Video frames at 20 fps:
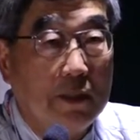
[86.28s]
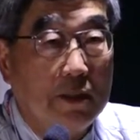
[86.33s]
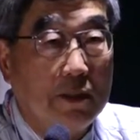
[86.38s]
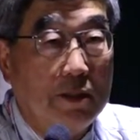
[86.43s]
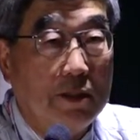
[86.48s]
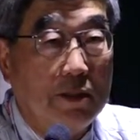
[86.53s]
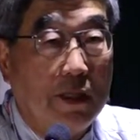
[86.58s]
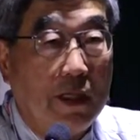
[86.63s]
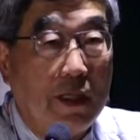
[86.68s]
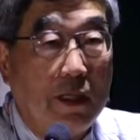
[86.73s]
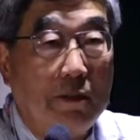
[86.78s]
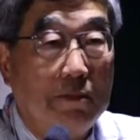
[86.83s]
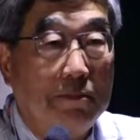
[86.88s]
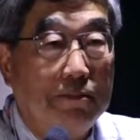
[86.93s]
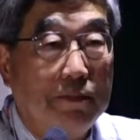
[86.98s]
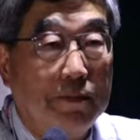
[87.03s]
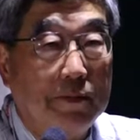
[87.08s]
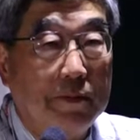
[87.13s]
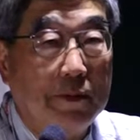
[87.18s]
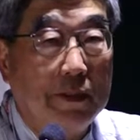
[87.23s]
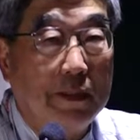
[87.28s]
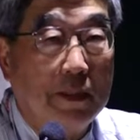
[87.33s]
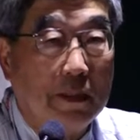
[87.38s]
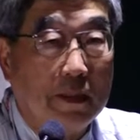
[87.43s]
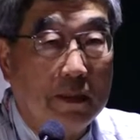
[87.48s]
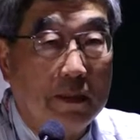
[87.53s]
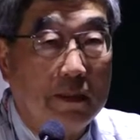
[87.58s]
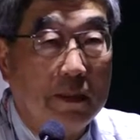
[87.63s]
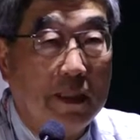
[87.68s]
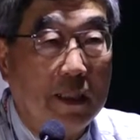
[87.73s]
to help with
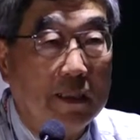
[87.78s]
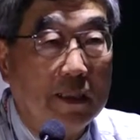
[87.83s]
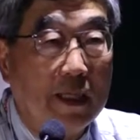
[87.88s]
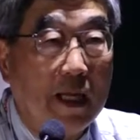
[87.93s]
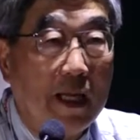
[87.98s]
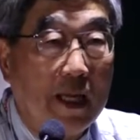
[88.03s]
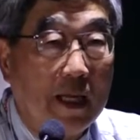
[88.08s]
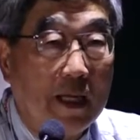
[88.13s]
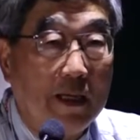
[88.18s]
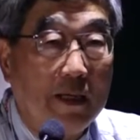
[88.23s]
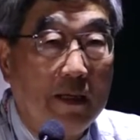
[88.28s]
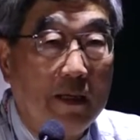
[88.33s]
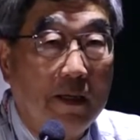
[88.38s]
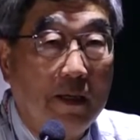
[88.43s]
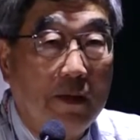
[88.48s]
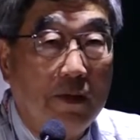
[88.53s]
the design